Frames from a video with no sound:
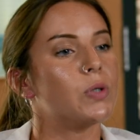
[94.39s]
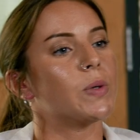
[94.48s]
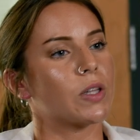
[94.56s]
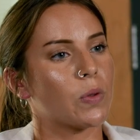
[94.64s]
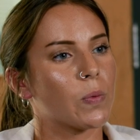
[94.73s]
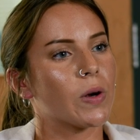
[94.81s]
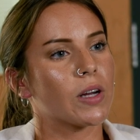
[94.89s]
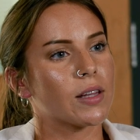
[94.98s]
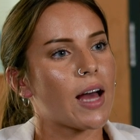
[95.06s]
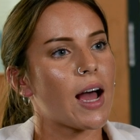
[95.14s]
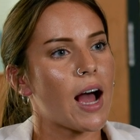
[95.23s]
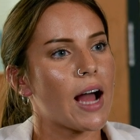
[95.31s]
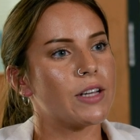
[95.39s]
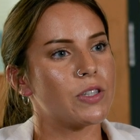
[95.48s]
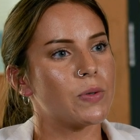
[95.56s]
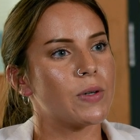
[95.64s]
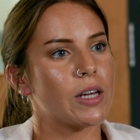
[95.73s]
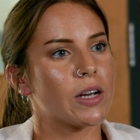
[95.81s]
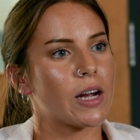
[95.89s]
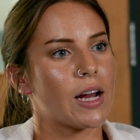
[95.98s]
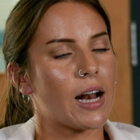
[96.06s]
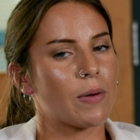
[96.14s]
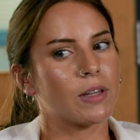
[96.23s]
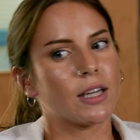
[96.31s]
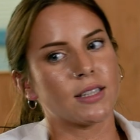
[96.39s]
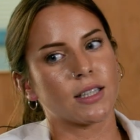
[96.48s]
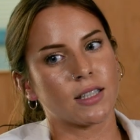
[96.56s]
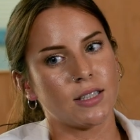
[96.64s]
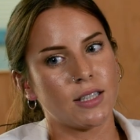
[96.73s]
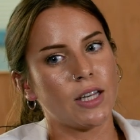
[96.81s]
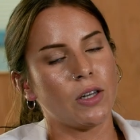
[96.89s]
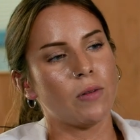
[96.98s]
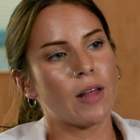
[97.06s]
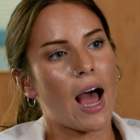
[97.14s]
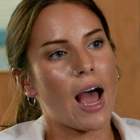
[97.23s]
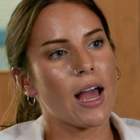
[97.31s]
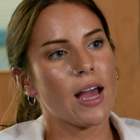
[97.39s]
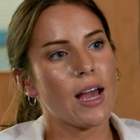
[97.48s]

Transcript: doing the work that I do here and I would like to continue that